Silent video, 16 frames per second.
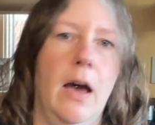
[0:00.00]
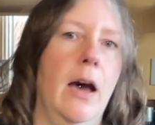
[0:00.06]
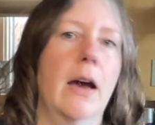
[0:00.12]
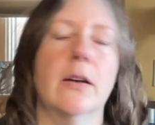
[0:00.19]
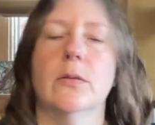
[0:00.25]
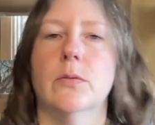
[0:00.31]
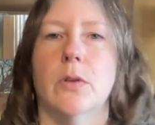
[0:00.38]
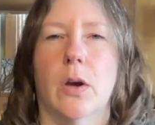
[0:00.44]

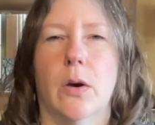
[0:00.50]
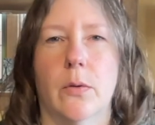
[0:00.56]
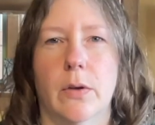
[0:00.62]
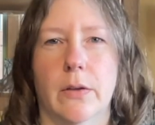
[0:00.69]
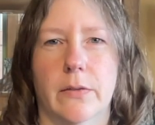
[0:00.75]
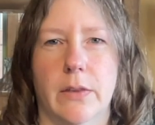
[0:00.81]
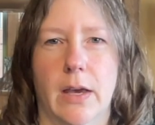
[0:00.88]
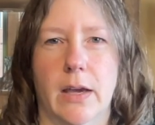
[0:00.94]
I don't know
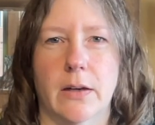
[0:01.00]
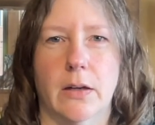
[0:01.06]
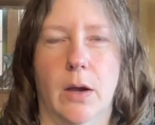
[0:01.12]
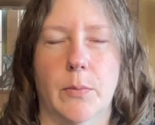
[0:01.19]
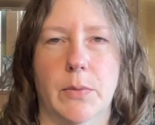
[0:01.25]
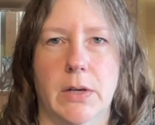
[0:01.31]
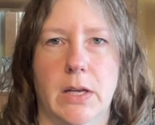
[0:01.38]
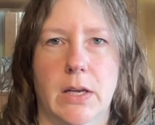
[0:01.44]
if that
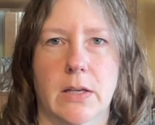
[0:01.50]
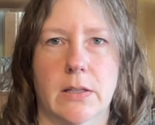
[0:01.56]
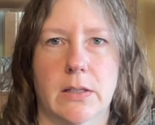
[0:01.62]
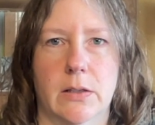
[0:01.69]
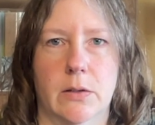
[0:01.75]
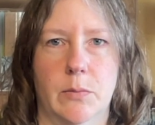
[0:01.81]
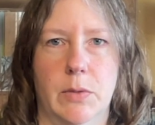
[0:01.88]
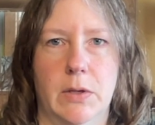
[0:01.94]
company is
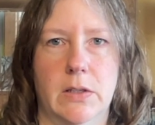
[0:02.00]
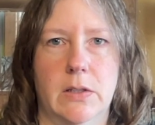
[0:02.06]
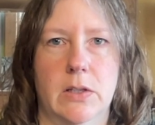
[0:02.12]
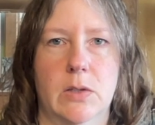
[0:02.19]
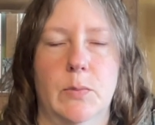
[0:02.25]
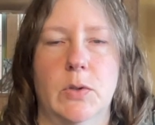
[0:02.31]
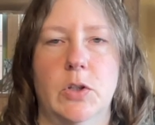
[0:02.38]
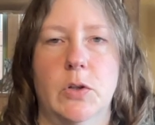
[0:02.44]
still in
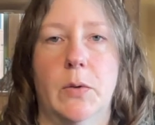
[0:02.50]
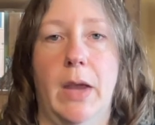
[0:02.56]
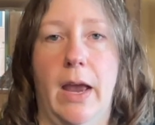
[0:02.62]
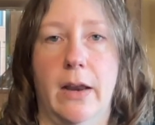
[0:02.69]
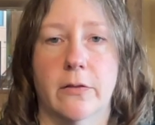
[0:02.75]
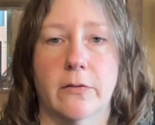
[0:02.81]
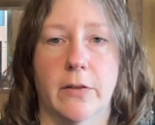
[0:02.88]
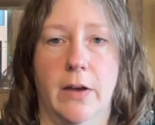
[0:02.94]
business, but you
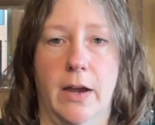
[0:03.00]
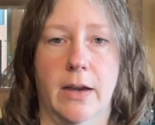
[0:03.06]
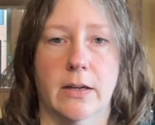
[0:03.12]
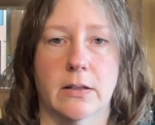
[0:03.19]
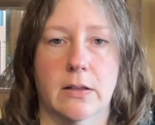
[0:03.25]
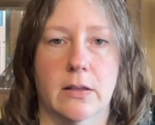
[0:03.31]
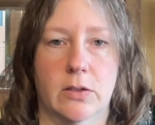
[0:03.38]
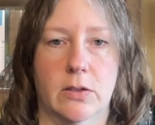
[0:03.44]
can
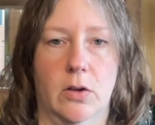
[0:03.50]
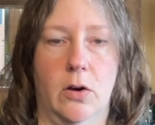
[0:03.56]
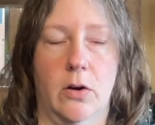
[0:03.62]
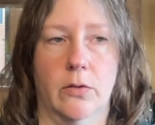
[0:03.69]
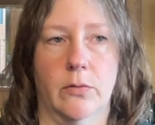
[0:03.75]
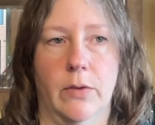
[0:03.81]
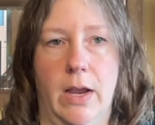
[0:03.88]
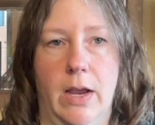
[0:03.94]
find this
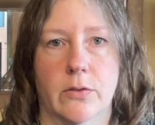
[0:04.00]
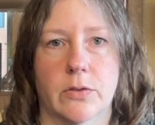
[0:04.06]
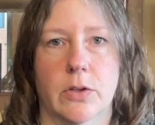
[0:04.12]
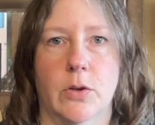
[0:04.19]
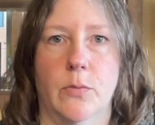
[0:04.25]
yarn around.